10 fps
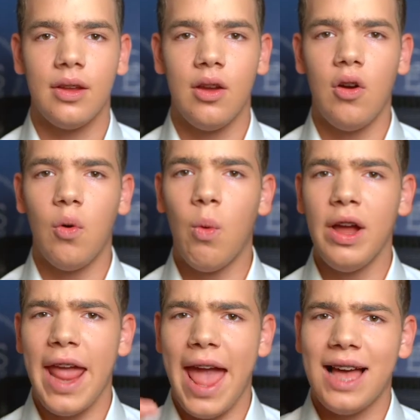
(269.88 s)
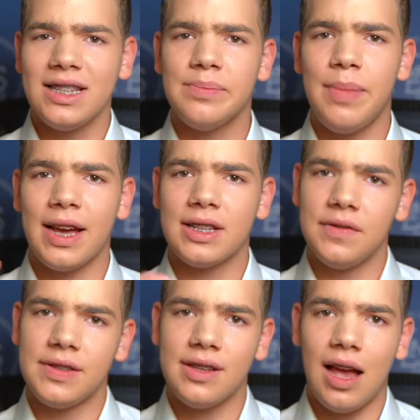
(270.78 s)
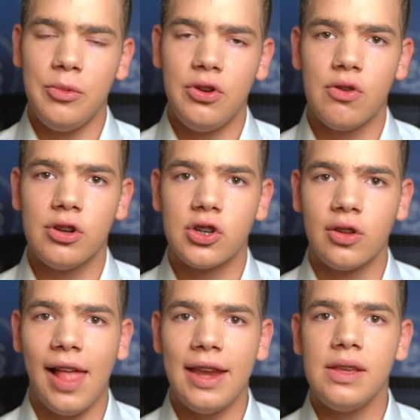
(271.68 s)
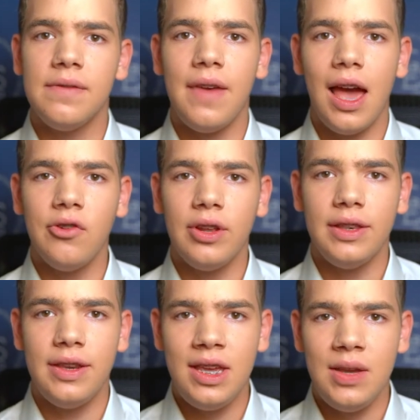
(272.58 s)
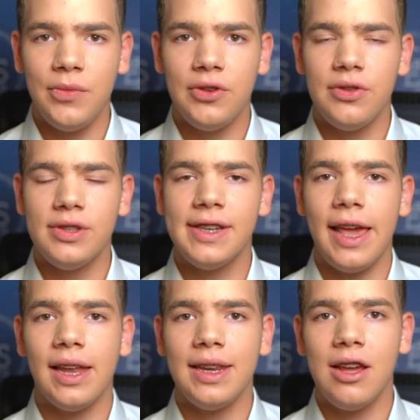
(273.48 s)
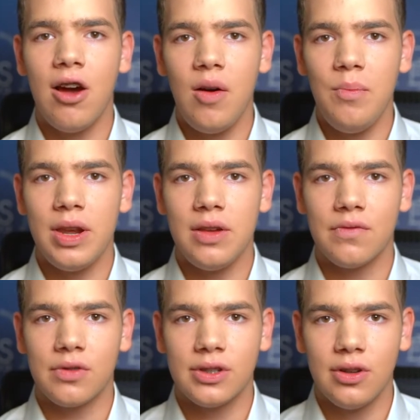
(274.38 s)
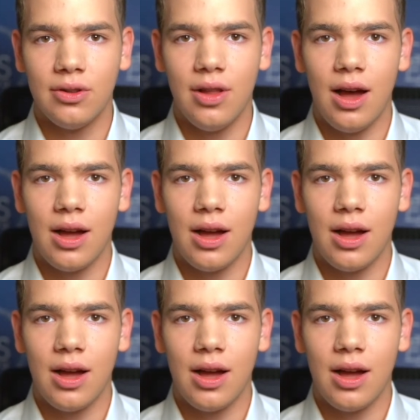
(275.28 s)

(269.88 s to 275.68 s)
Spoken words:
What aspects of Simon-Kucher led the founding team to stay at the company for so long?